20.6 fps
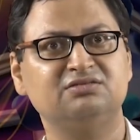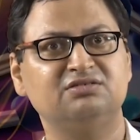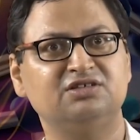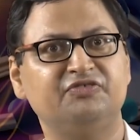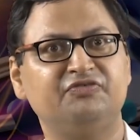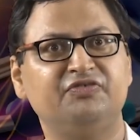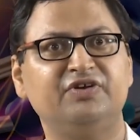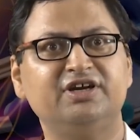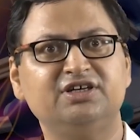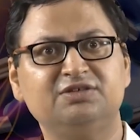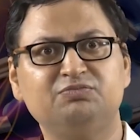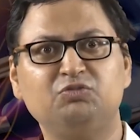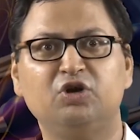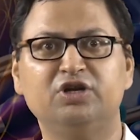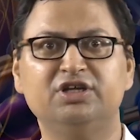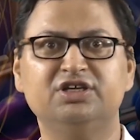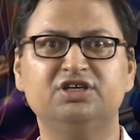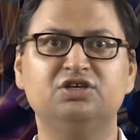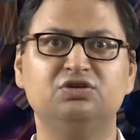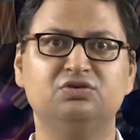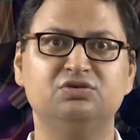different
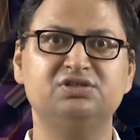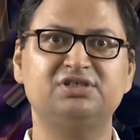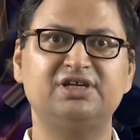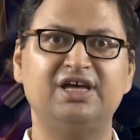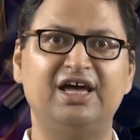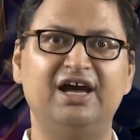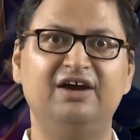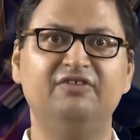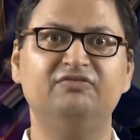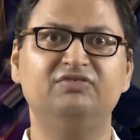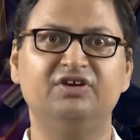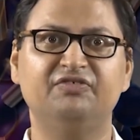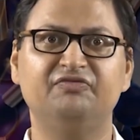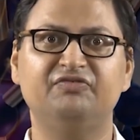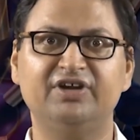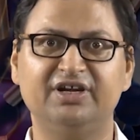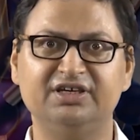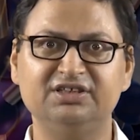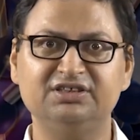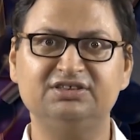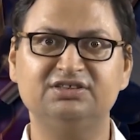molecules have
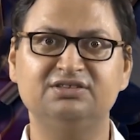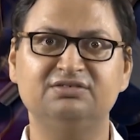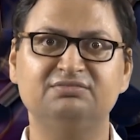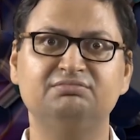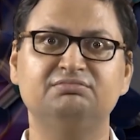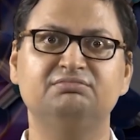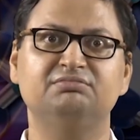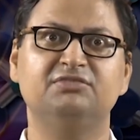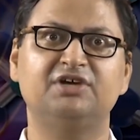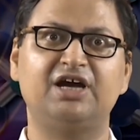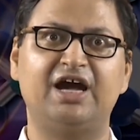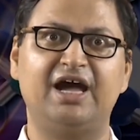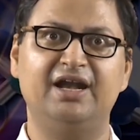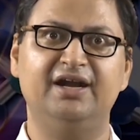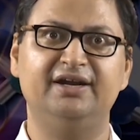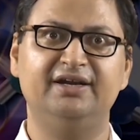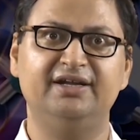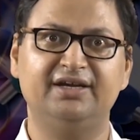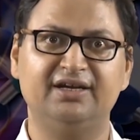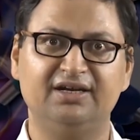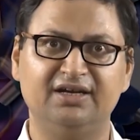different
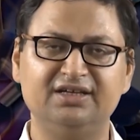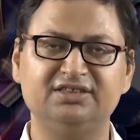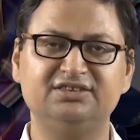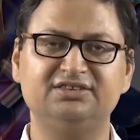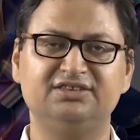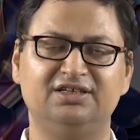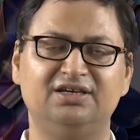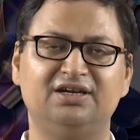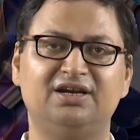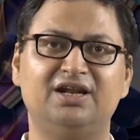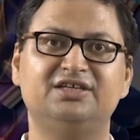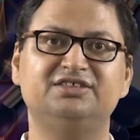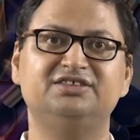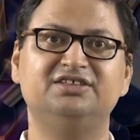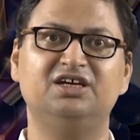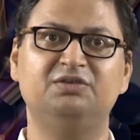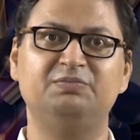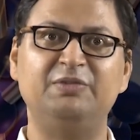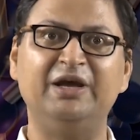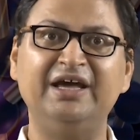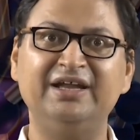kinetic energy in
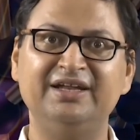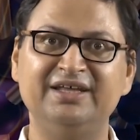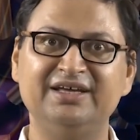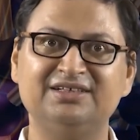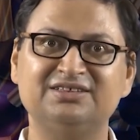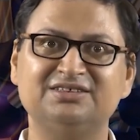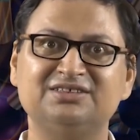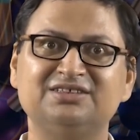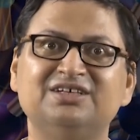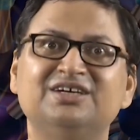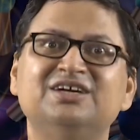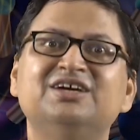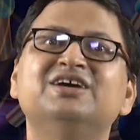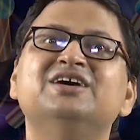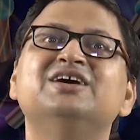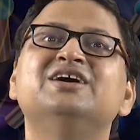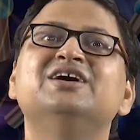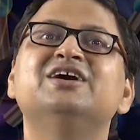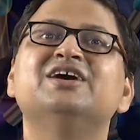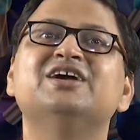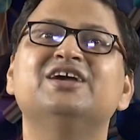classical mechanics.
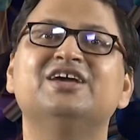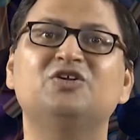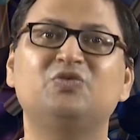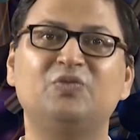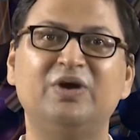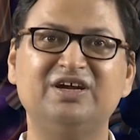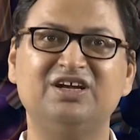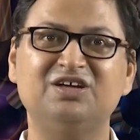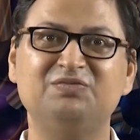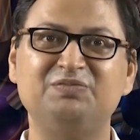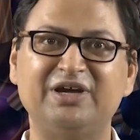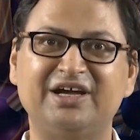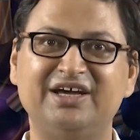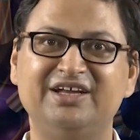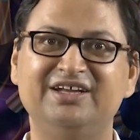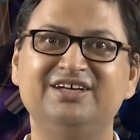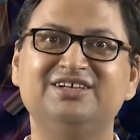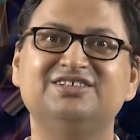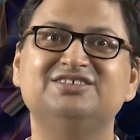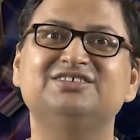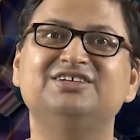In quantum
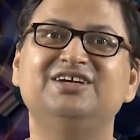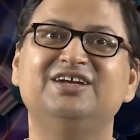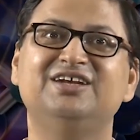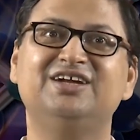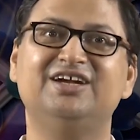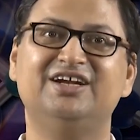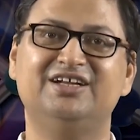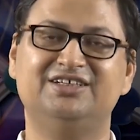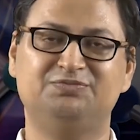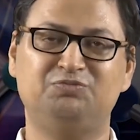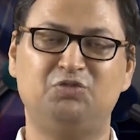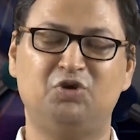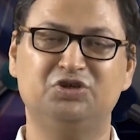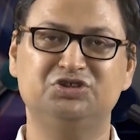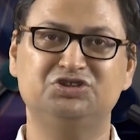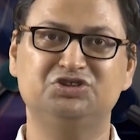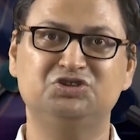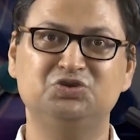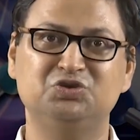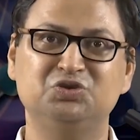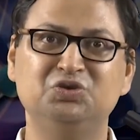mechanics, it
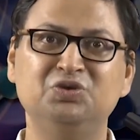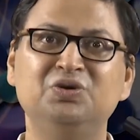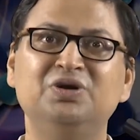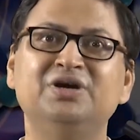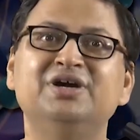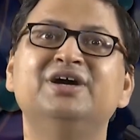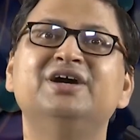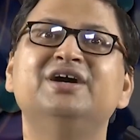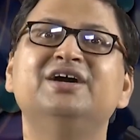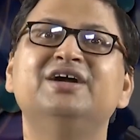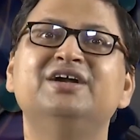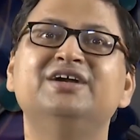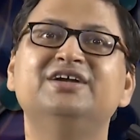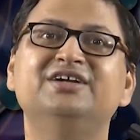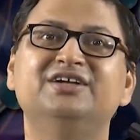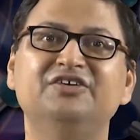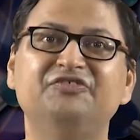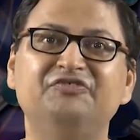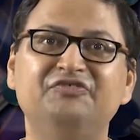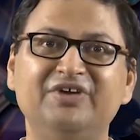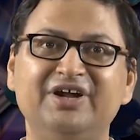corresponds to
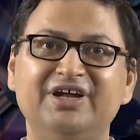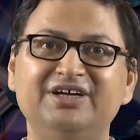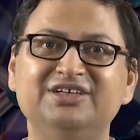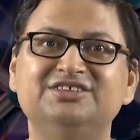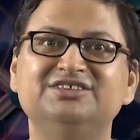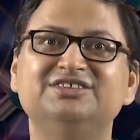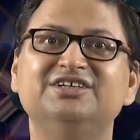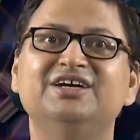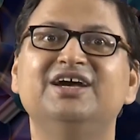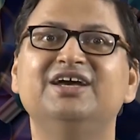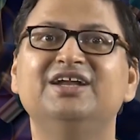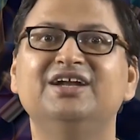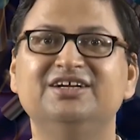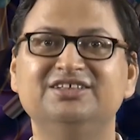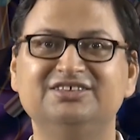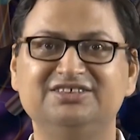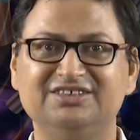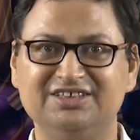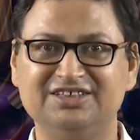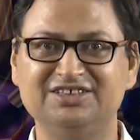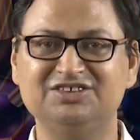different
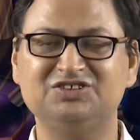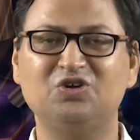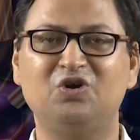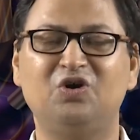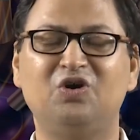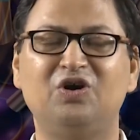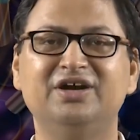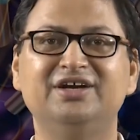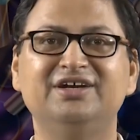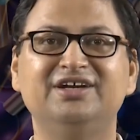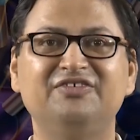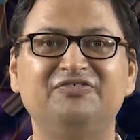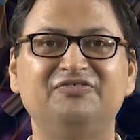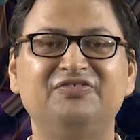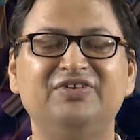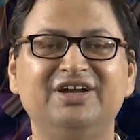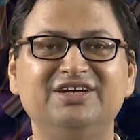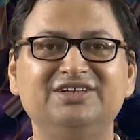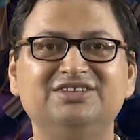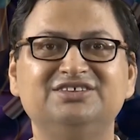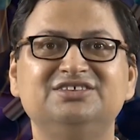energies or
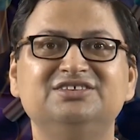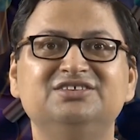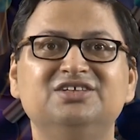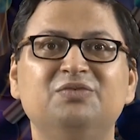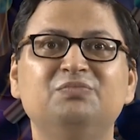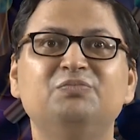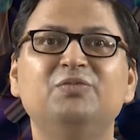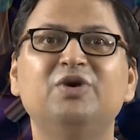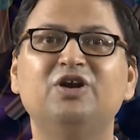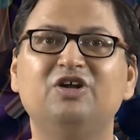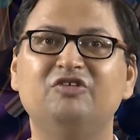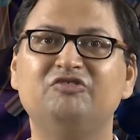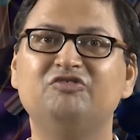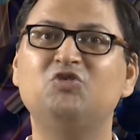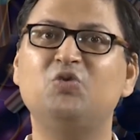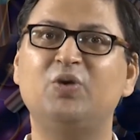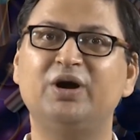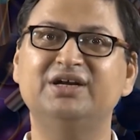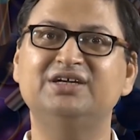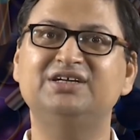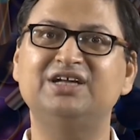different number of
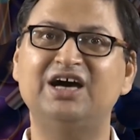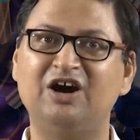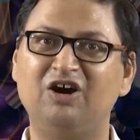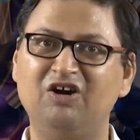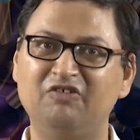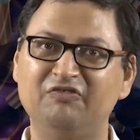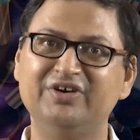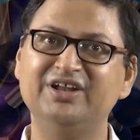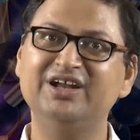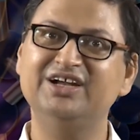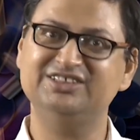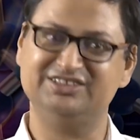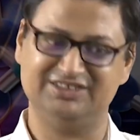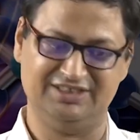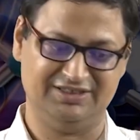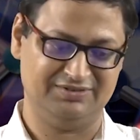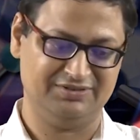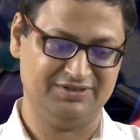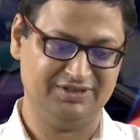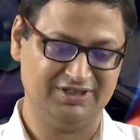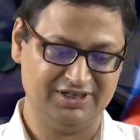quanta of
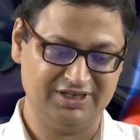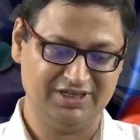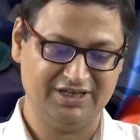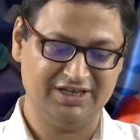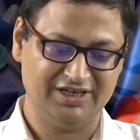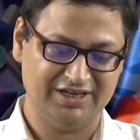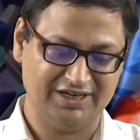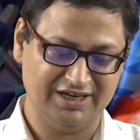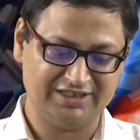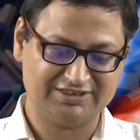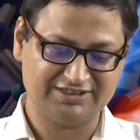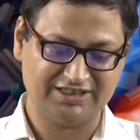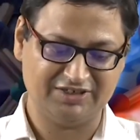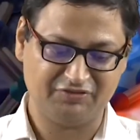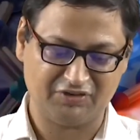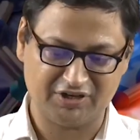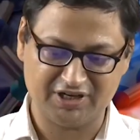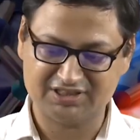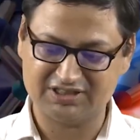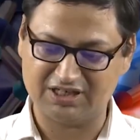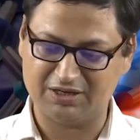energy. Let us say
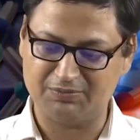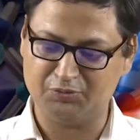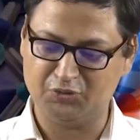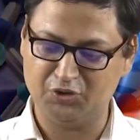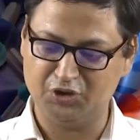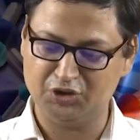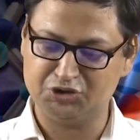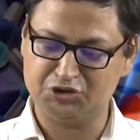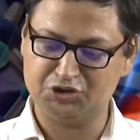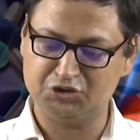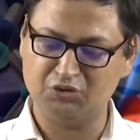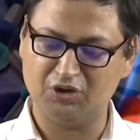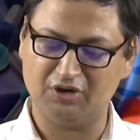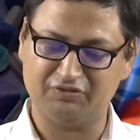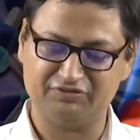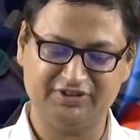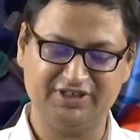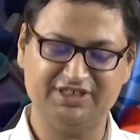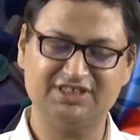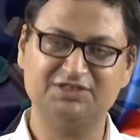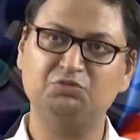for example, 2 of
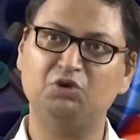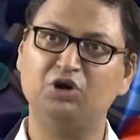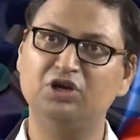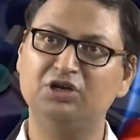these